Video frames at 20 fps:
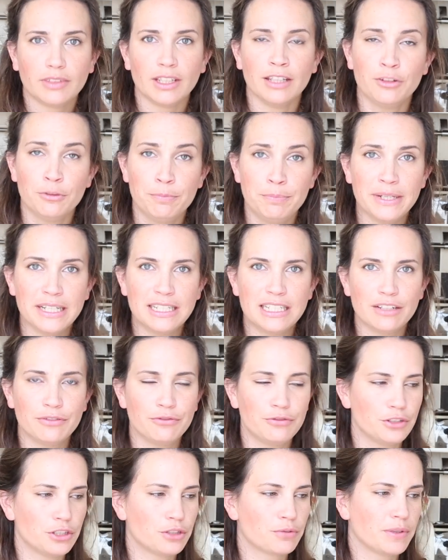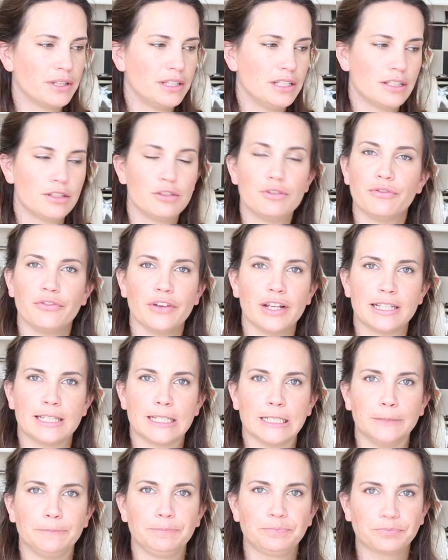The big difference with this new
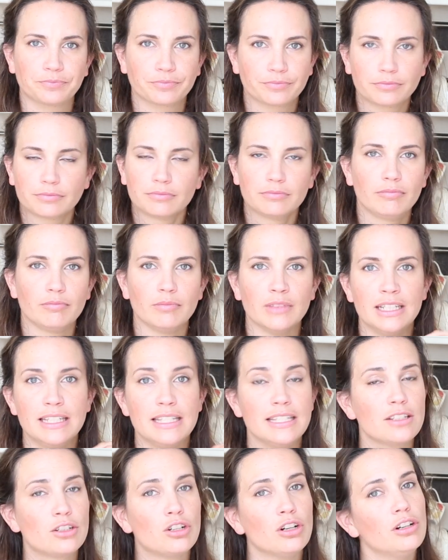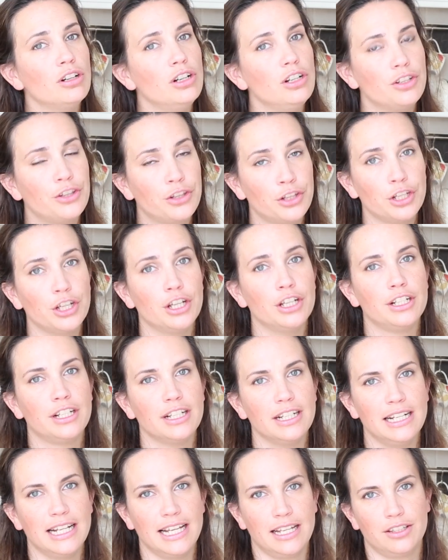Fanta is it's got a third
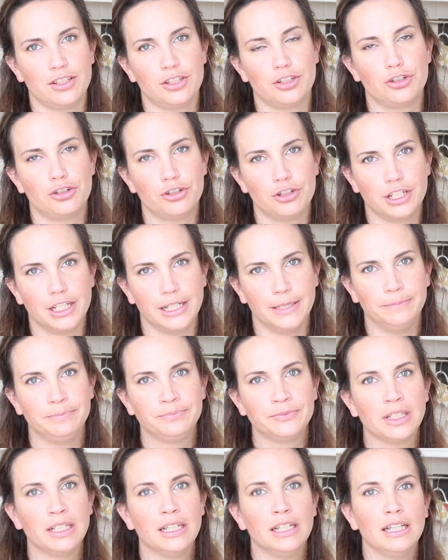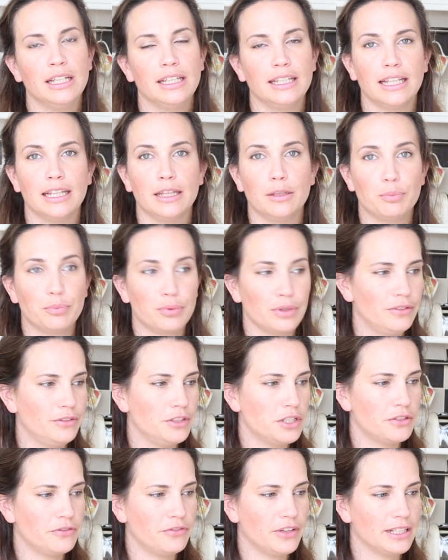less sugar than the
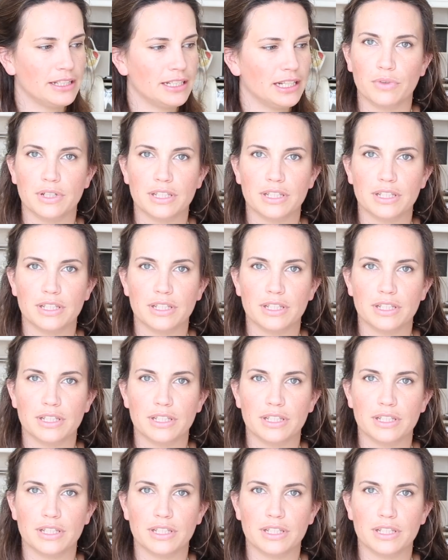previous Fanta.